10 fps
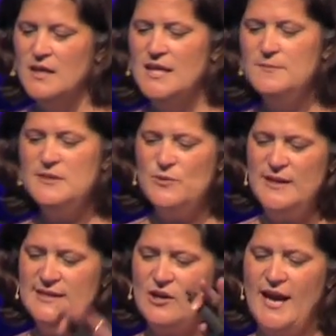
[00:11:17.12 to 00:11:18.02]
In
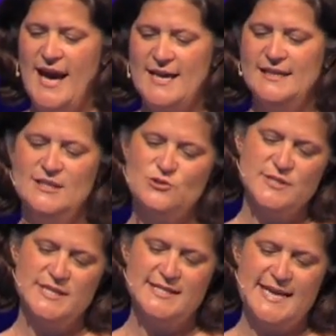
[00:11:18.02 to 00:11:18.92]
between there, I had an
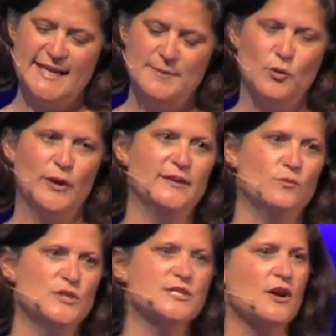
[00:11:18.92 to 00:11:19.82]
interesting data point,
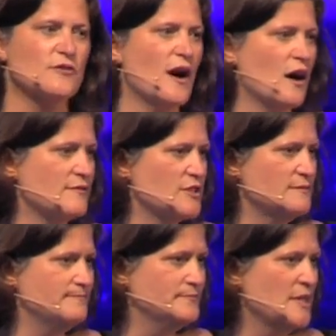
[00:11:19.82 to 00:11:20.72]
which is out of
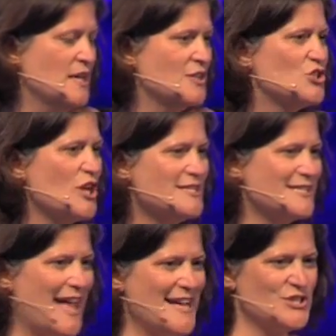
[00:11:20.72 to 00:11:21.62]
Harvard.
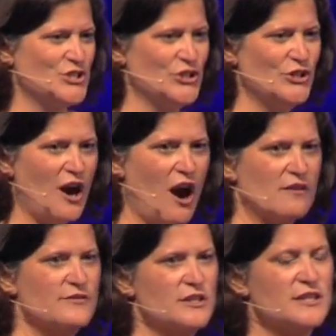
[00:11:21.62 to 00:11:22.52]
Just last year,
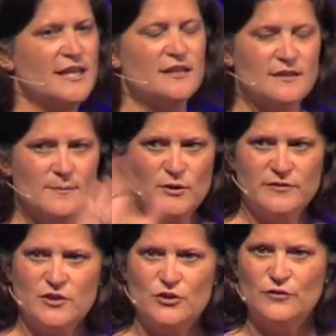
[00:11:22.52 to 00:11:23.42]
Harvard and a number of
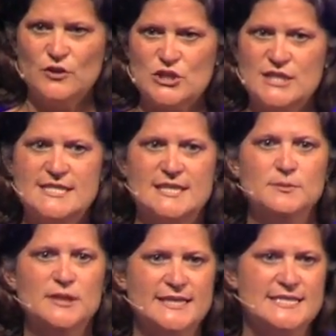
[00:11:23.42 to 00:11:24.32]
other universities did a
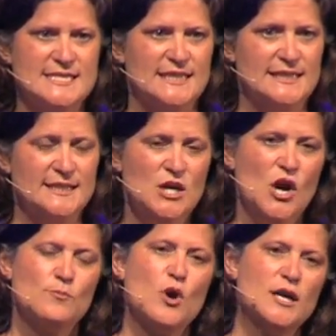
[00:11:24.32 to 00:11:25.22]
blind study,
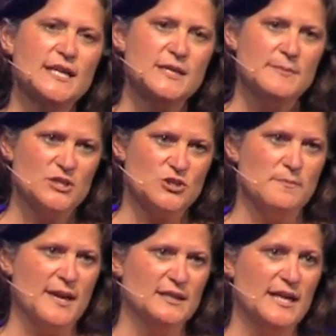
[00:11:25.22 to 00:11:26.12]
brought in a bunch of
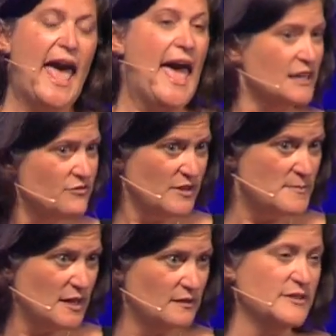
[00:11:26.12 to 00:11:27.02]
male and
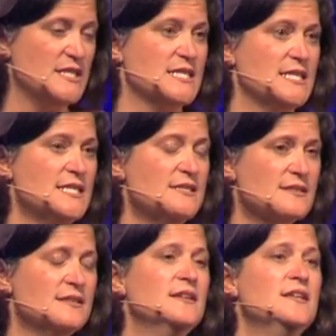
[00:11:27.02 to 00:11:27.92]
female VCs,
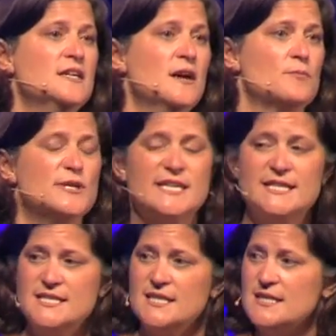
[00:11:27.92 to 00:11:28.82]

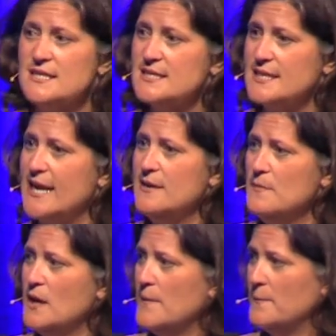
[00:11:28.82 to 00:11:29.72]
presented the
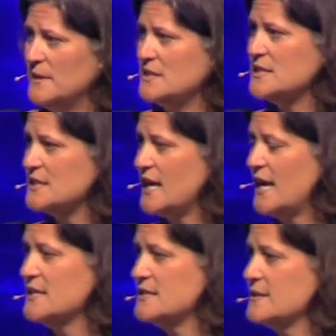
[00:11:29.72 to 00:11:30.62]
same business
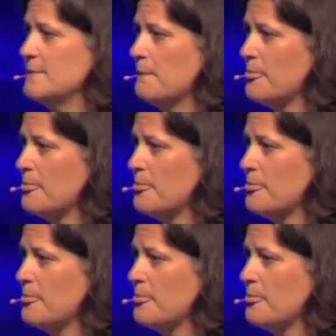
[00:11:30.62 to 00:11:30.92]
case,